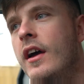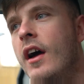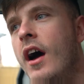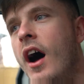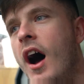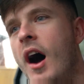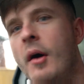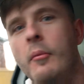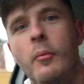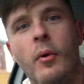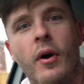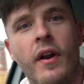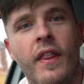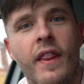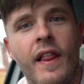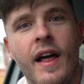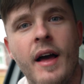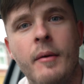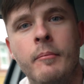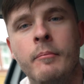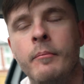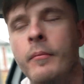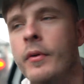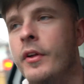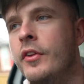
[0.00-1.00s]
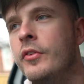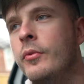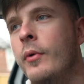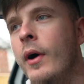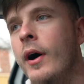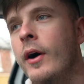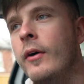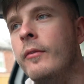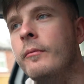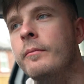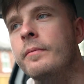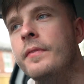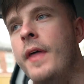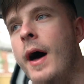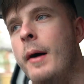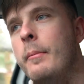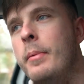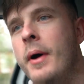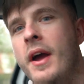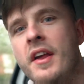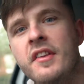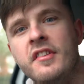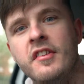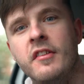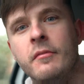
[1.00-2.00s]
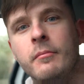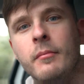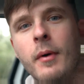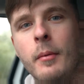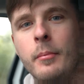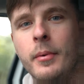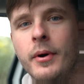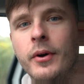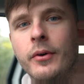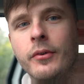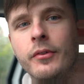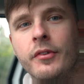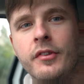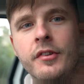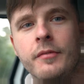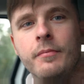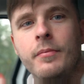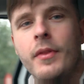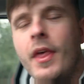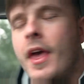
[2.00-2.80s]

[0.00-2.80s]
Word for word: I'm one of them as well that pays some of my bills